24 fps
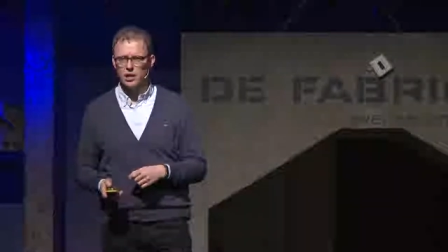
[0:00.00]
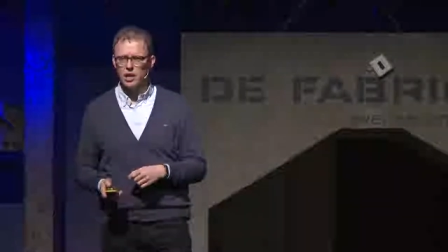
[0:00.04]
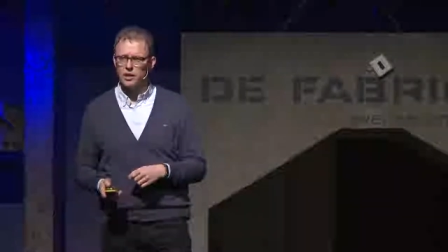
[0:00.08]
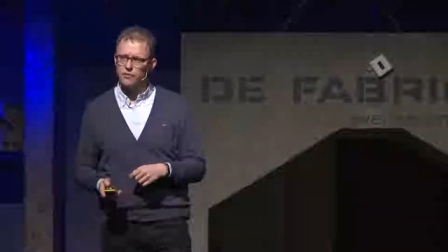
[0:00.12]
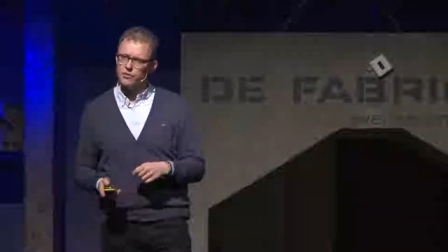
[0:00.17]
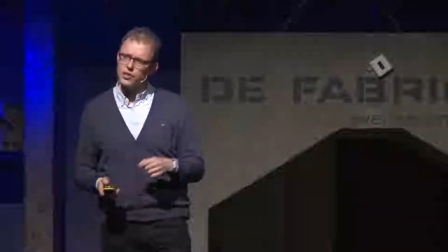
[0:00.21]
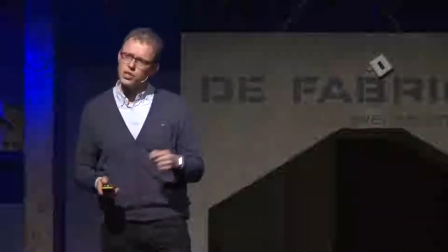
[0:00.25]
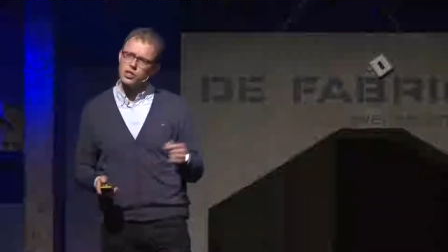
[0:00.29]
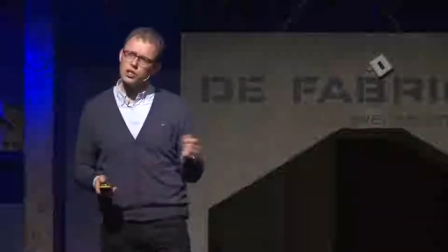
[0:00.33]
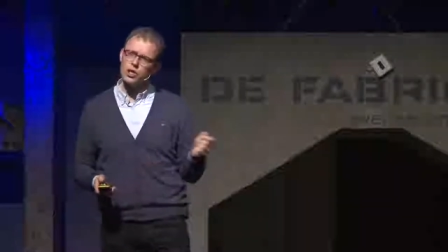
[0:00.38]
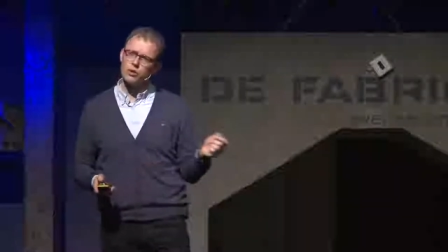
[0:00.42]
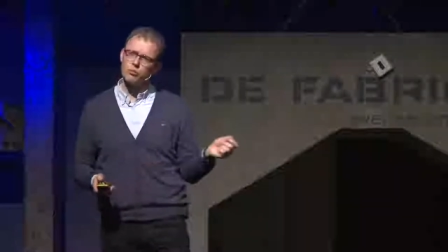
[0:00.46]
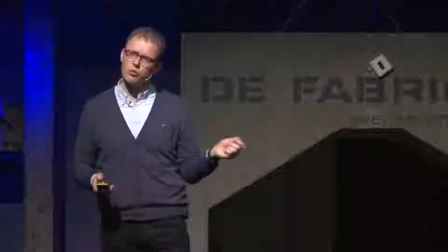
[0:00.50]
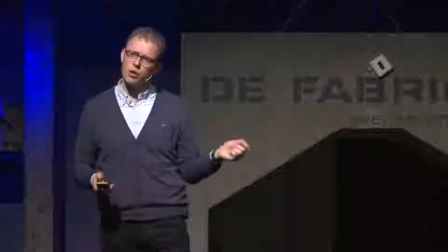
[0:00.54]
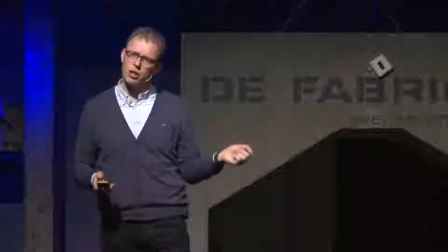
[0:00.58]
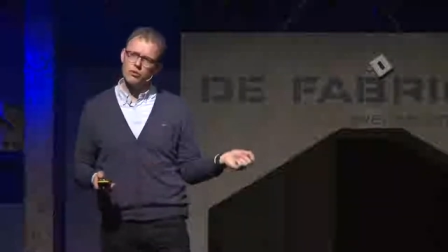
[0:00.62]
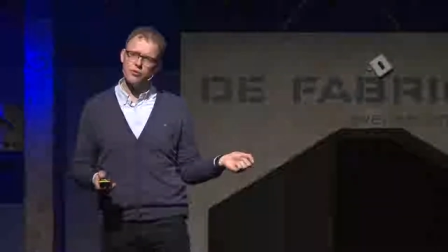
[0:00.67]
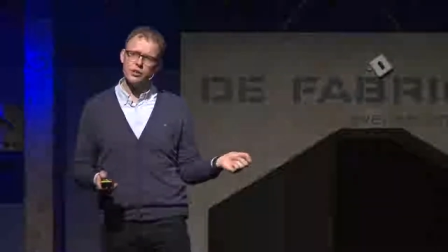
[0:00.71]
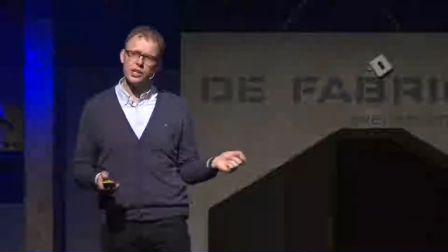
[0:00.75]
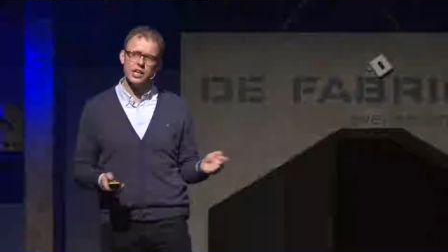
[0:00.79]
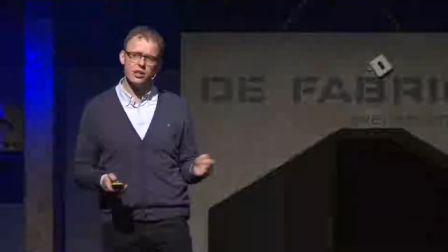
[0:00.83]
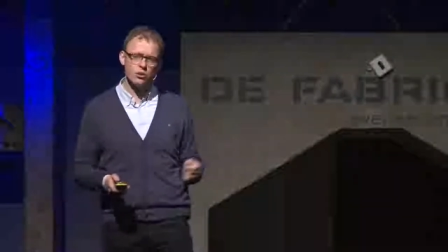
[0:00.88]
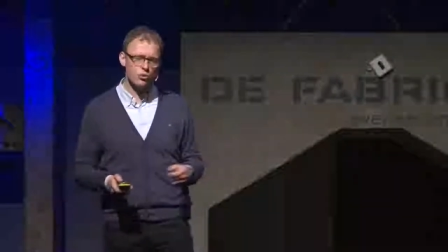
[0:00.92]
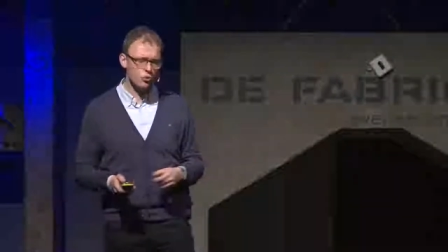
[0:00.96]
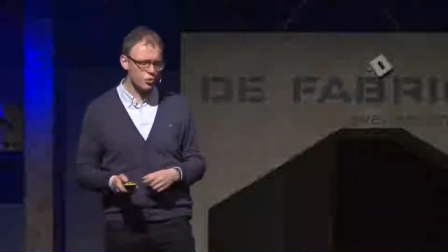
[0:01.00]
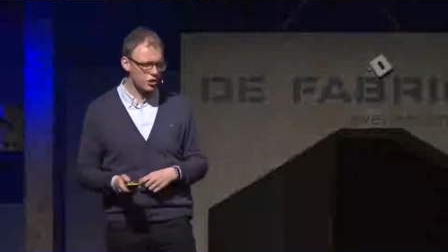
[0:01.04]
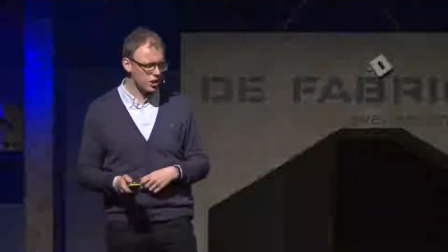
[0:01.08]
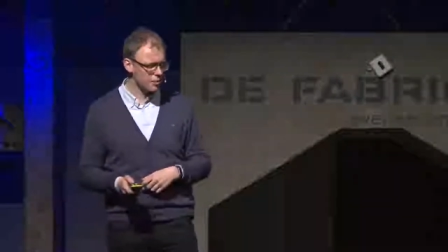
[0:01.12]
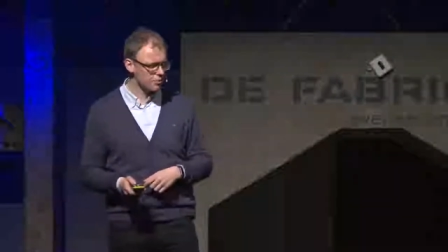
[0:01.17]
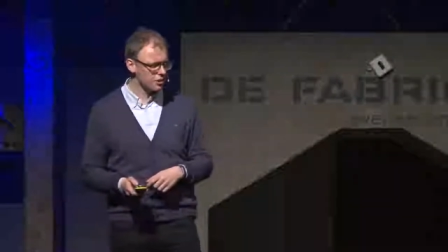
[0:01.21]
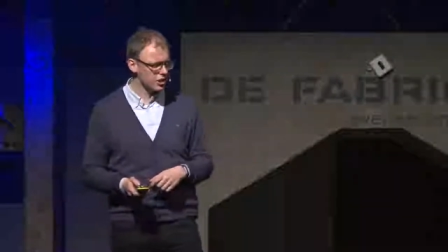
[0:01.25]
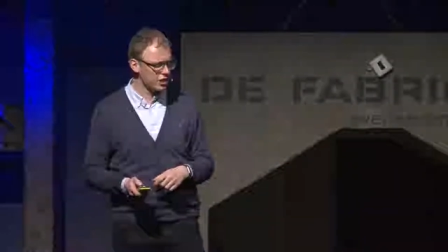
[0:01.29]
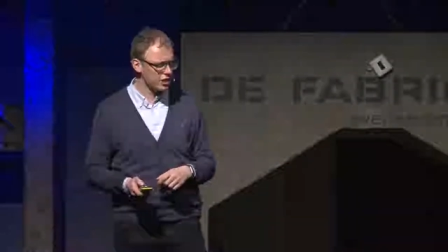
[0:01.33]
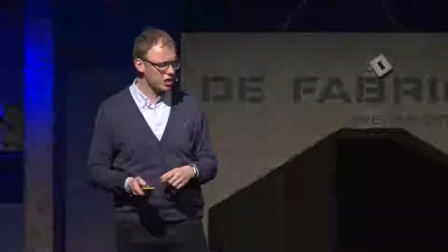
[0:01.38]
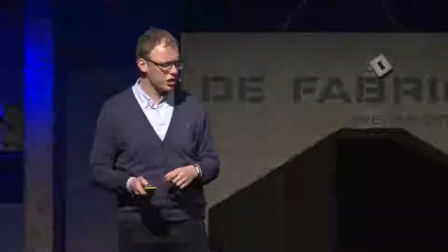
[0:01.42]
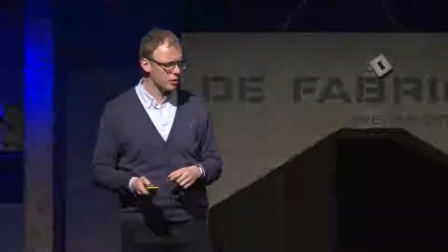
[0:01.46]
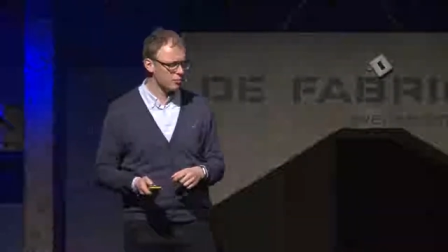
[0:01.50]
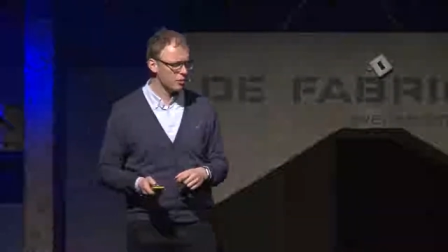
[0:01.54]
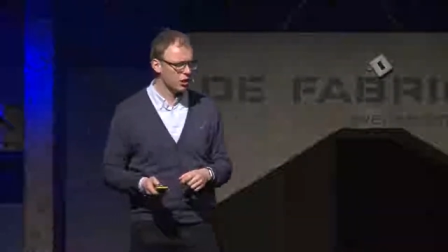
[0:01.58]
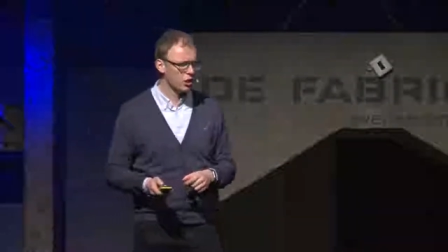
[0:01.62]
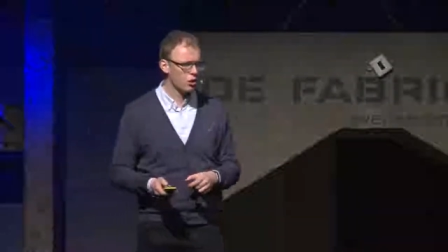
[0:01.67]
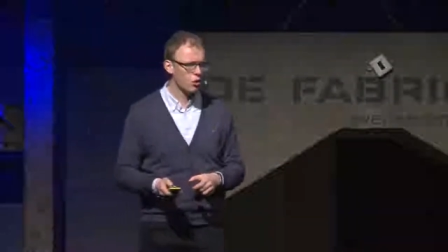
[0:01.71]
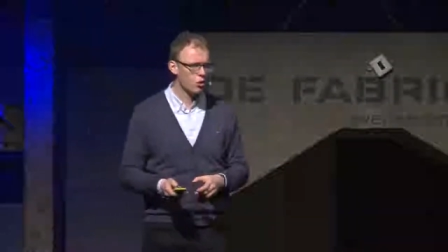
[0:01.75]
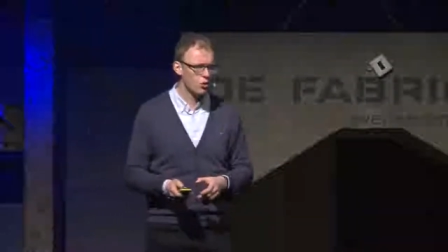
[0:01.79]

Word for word: And we thought, well, we can do something similar